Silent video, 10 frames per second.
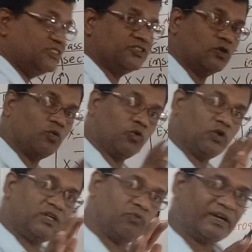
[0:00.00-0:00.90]
is
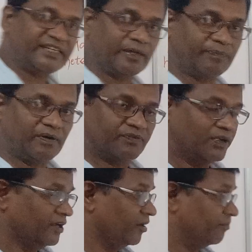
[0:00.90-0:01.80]
only one type of.
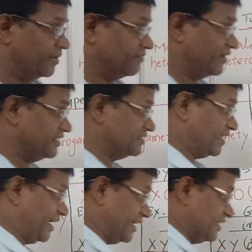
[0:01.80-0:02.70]
But where is
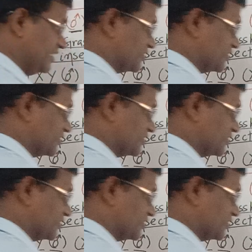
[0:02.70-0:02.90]
the egg